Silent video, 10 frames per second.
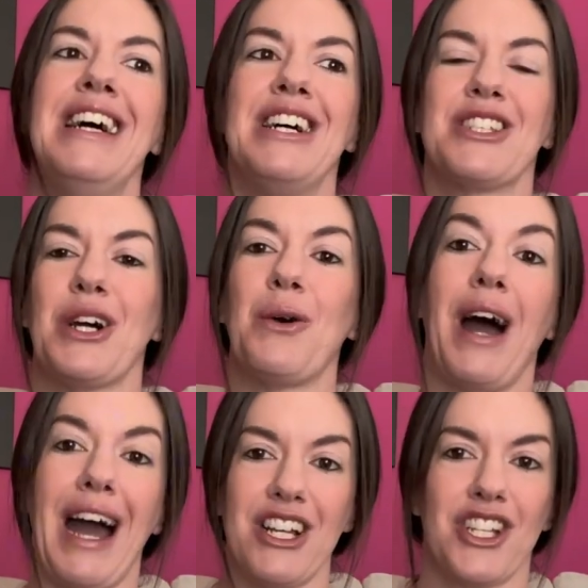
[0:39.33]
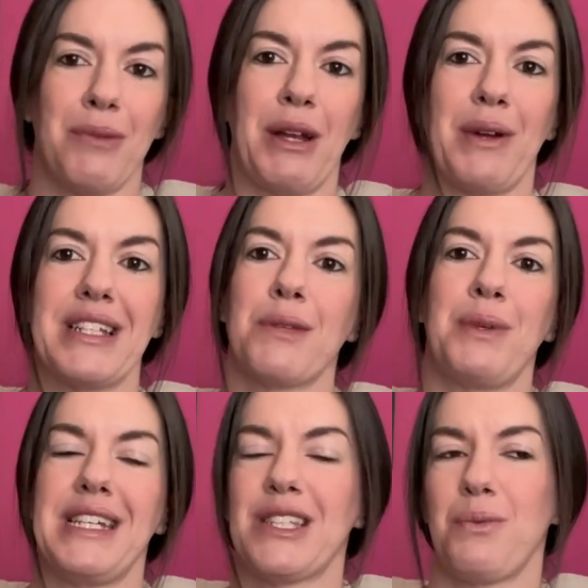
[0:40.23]
So I share my
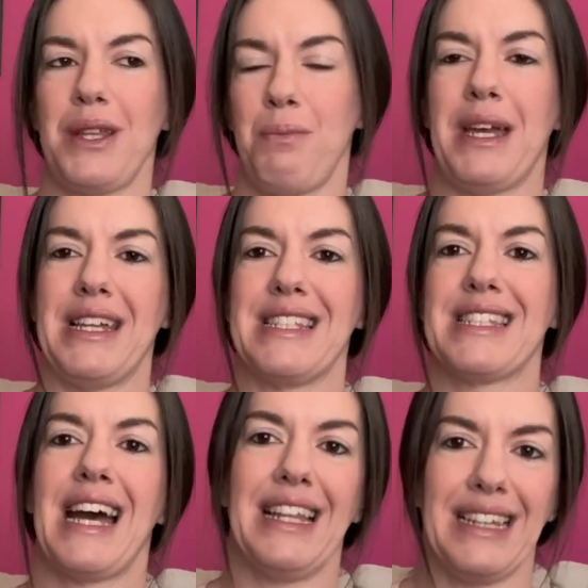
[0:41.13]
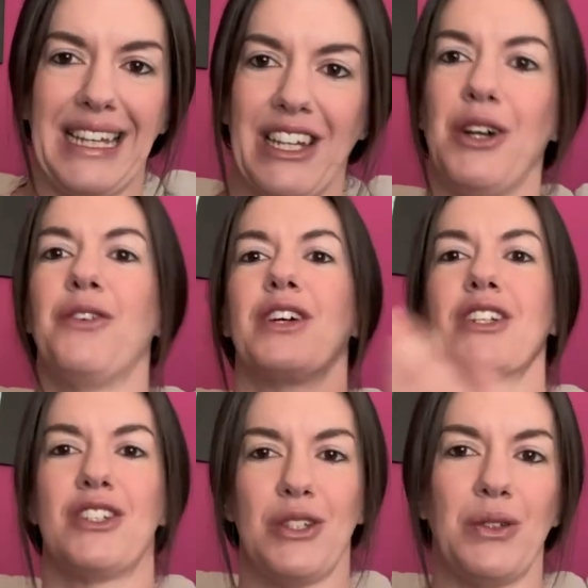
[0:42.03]
recipes with pins that link over
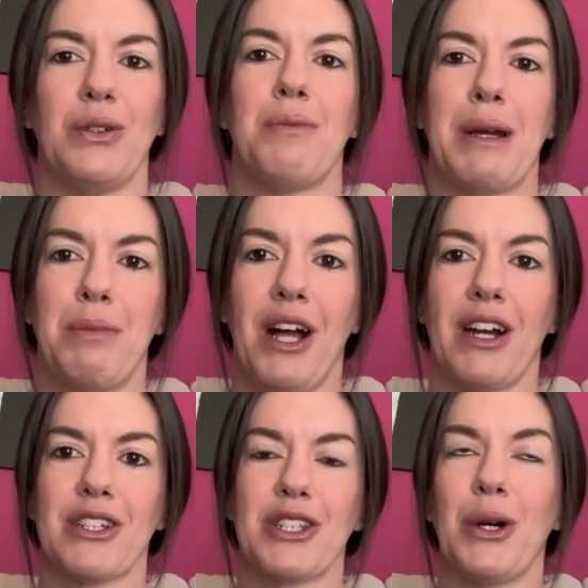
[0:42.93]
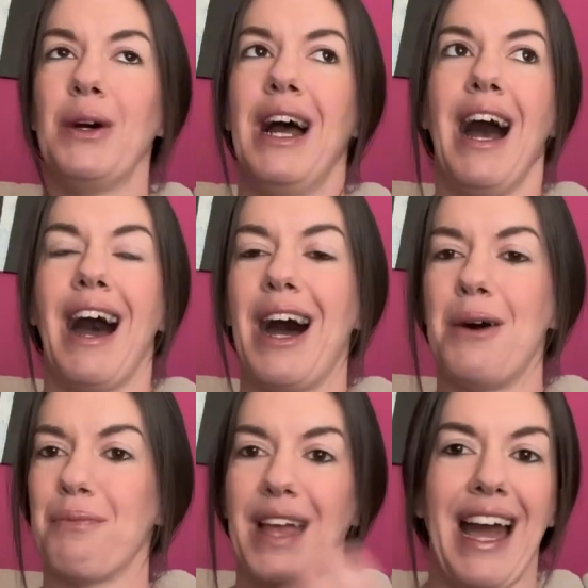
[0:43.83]
to my blog. So
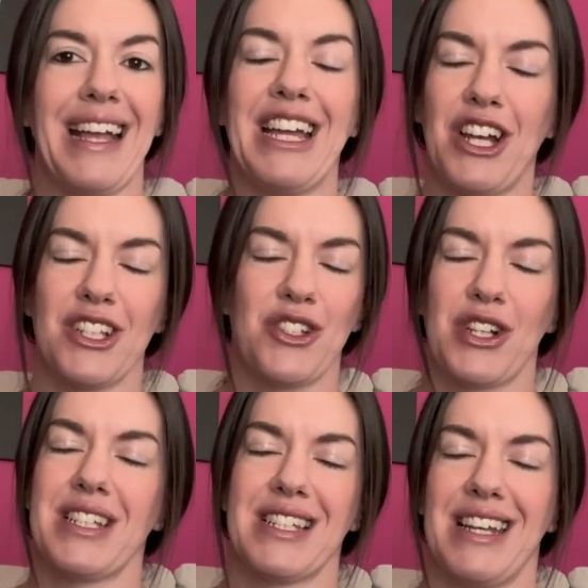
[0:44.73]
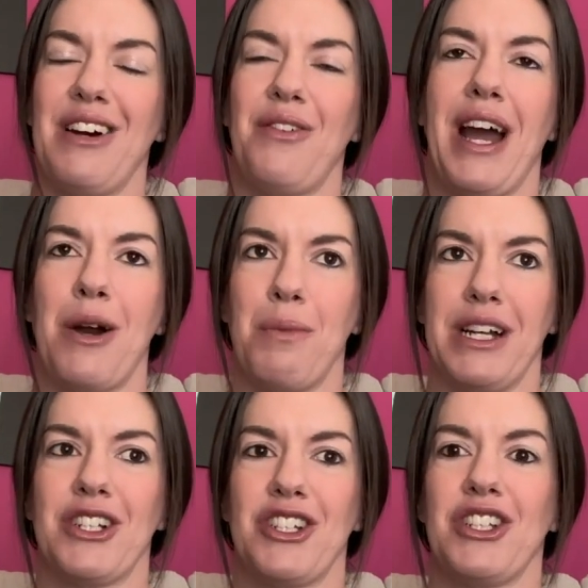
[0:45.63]
I cannot stress enough how
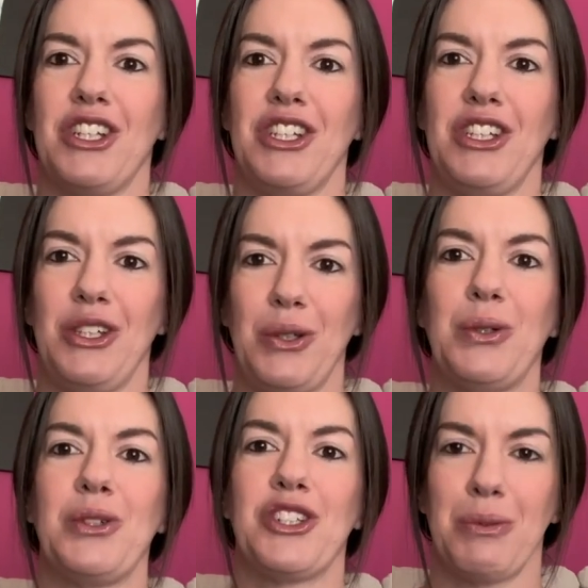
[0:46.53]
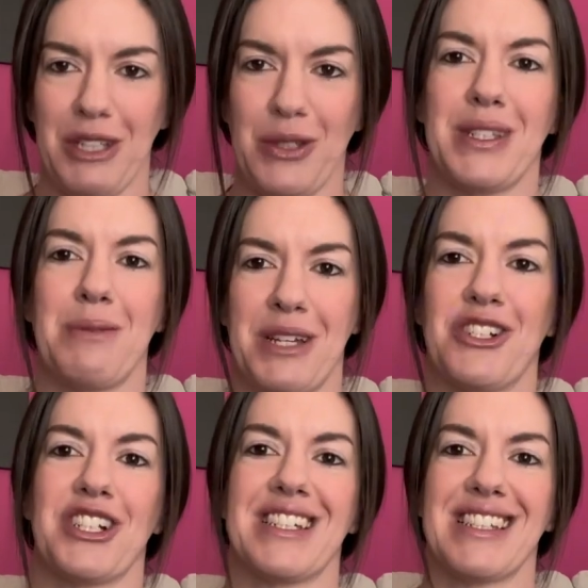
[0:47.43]
much you should be using
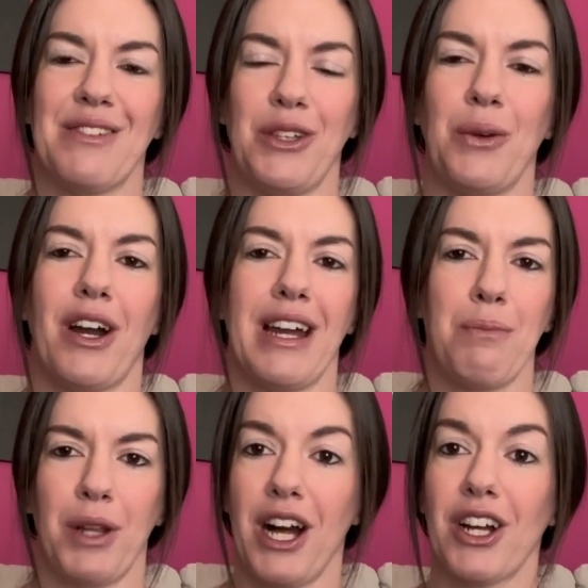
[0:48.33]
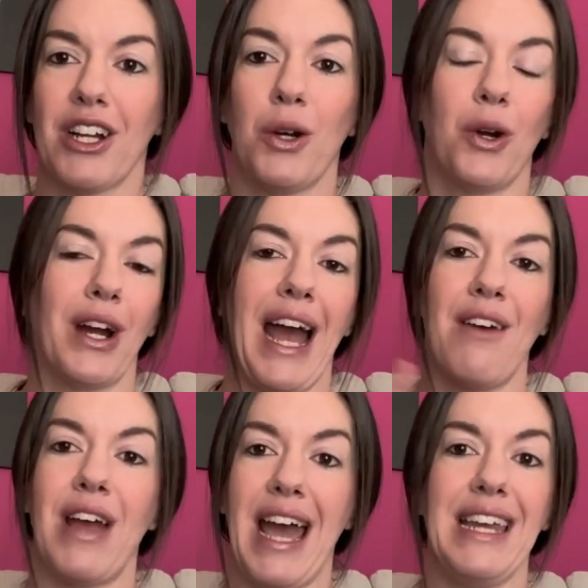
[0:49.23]
Pinterest if you are a blogger or
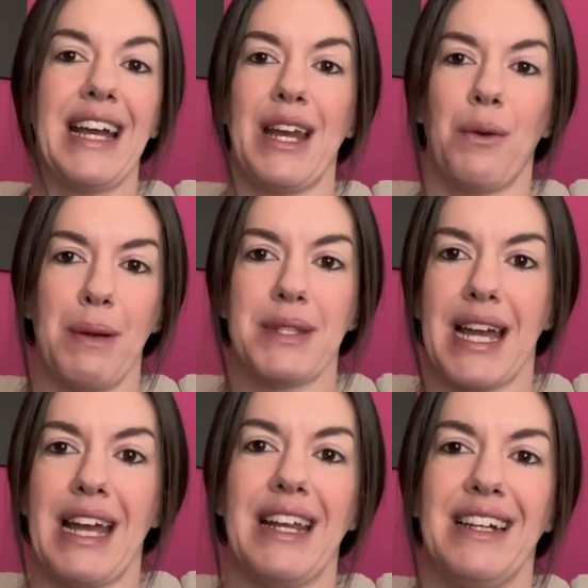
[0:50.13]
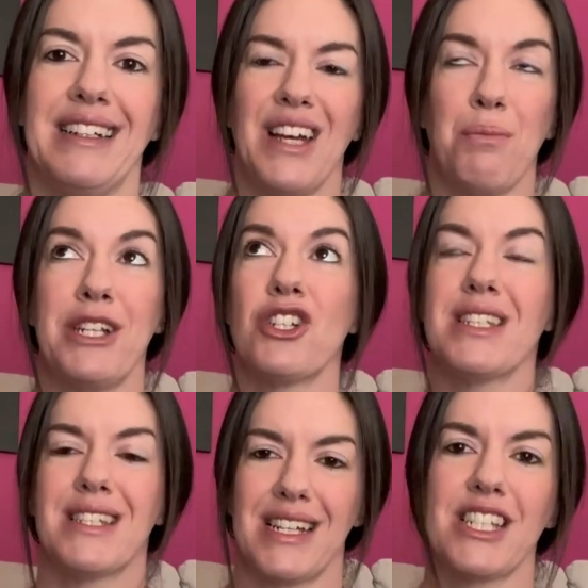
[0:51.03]
have any kind of website.
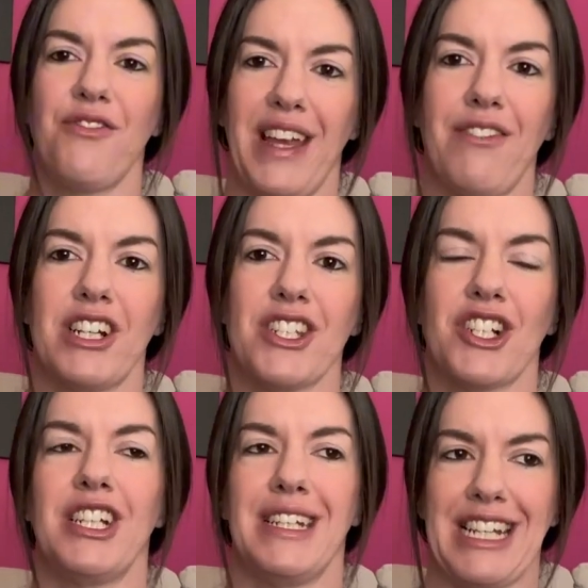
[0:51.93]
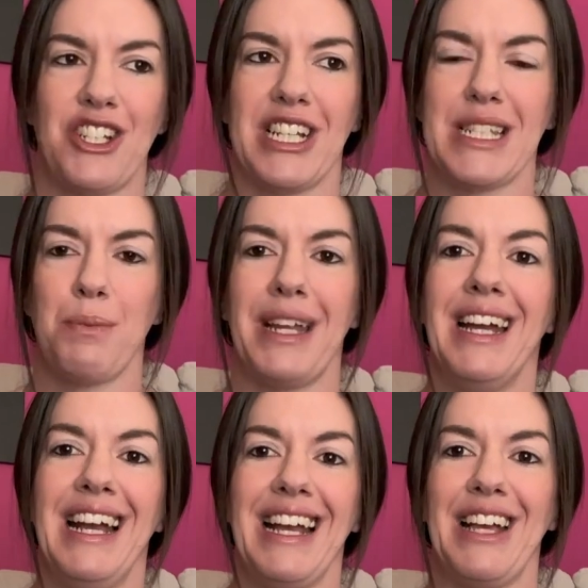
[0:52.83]
Pinterest does favor certain niches, but
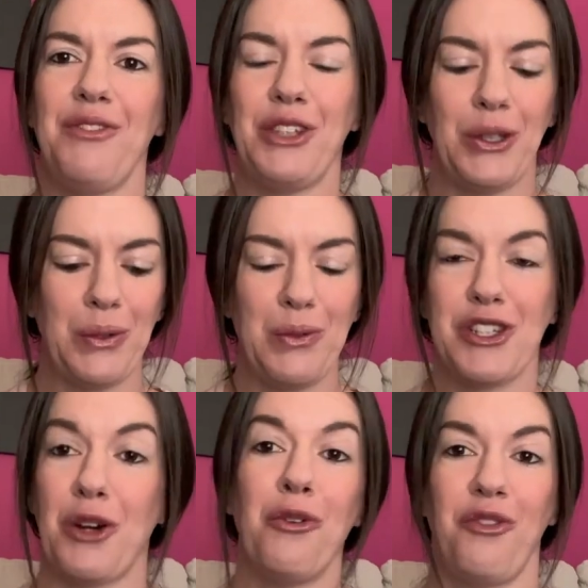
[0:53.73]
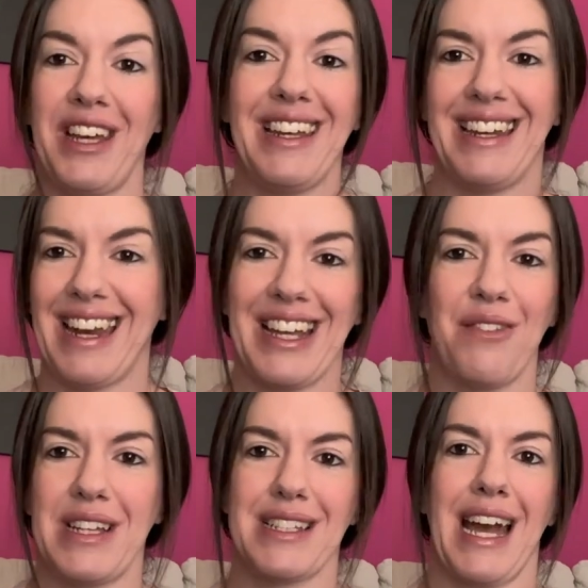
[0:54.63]
if you don't fit in any of
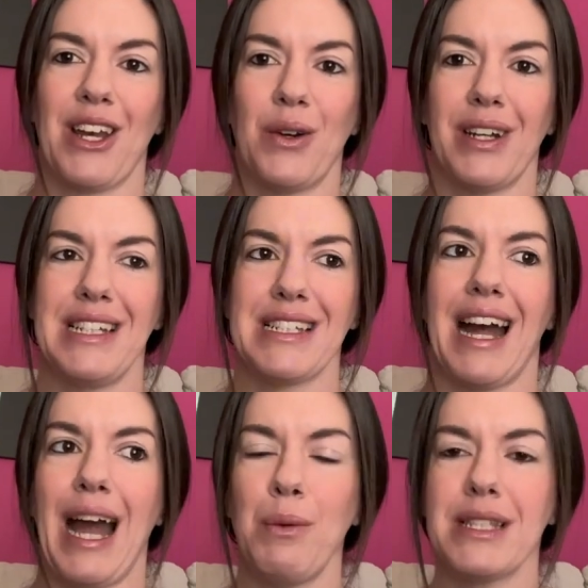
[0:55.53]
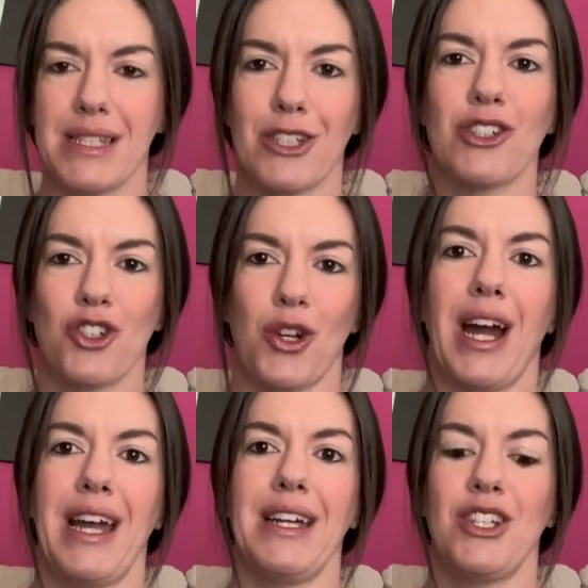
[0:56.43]
these categories, I would still
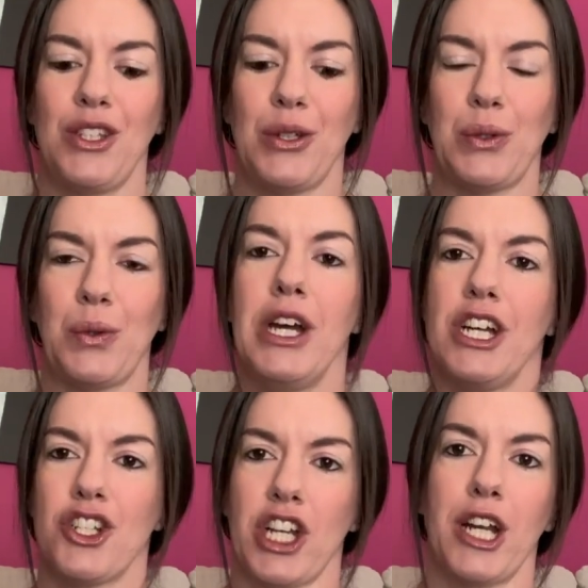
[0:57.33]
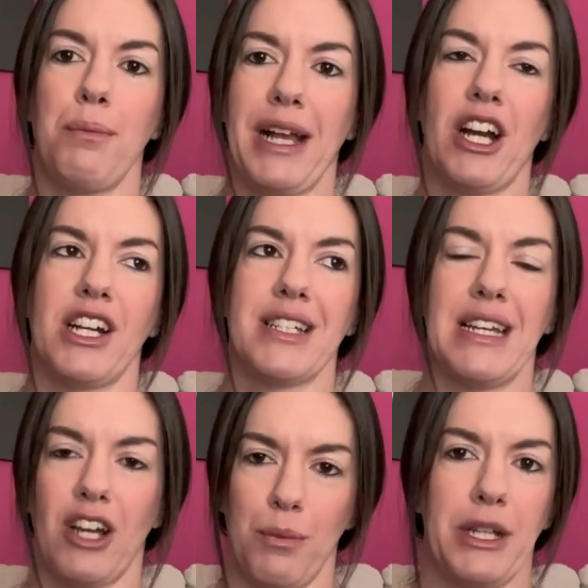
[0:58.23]
try to share my
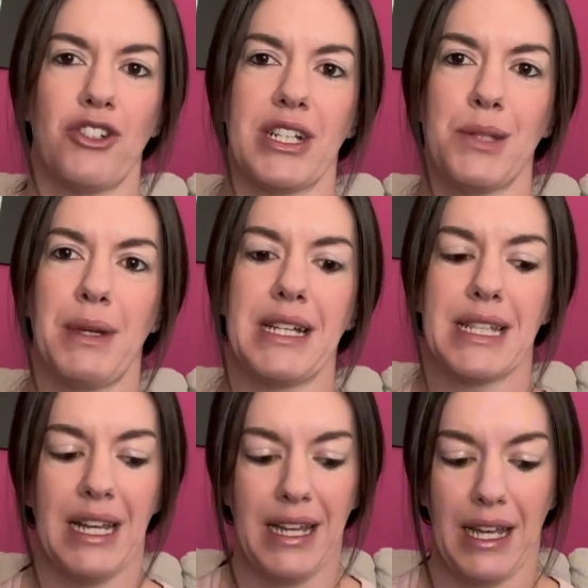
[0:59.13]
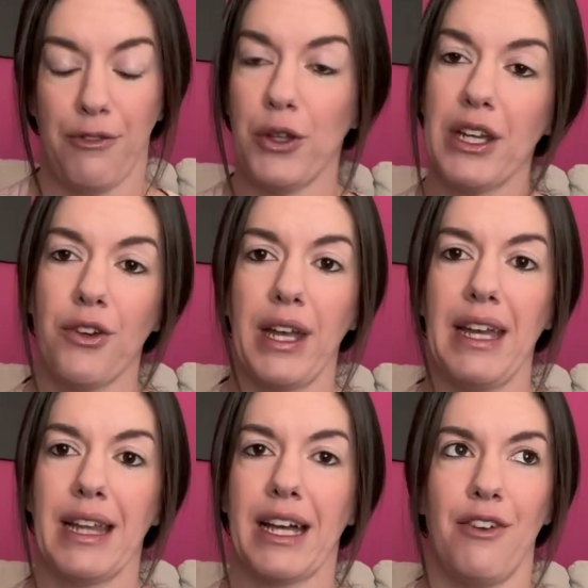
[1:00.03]
content on Pinterest, because if you can
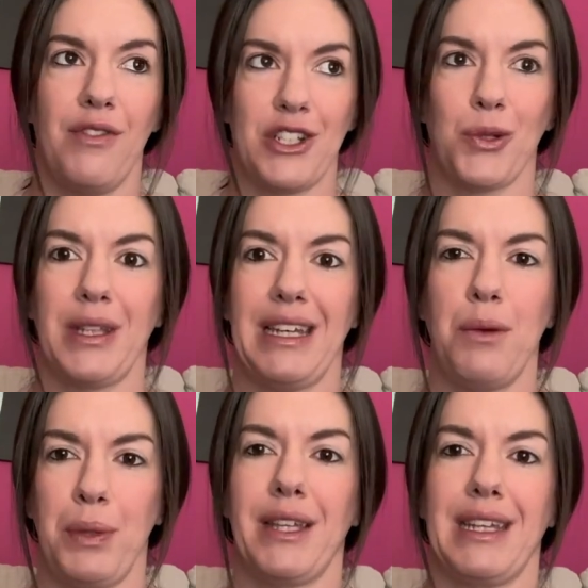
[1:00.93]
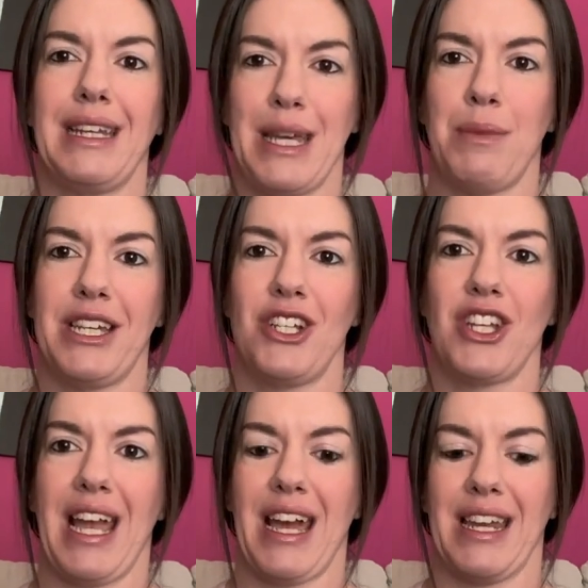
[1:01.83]
create like a visually appealing image
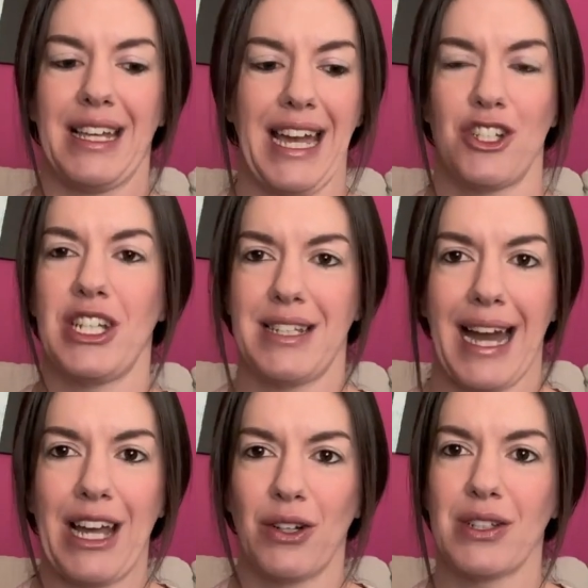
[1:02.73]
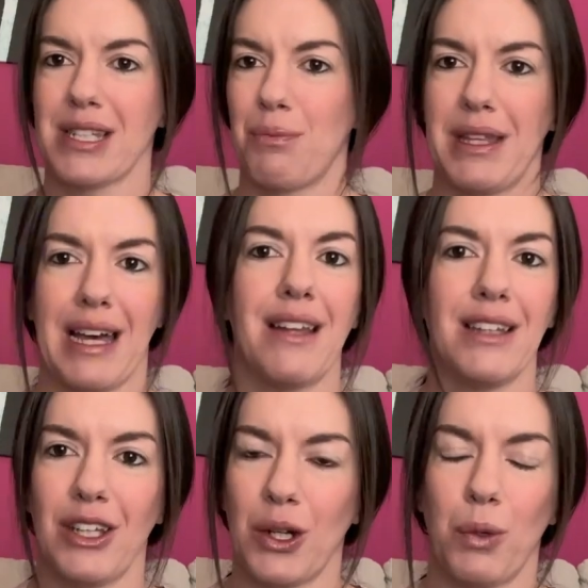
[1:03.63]
and a catchy title, something that,
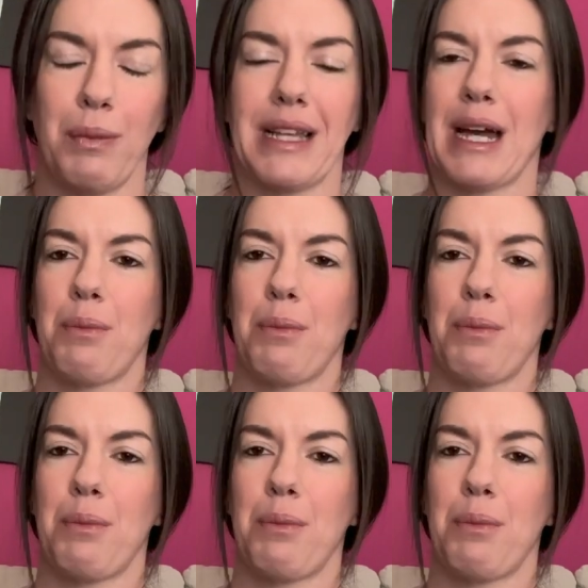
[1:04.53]
will make that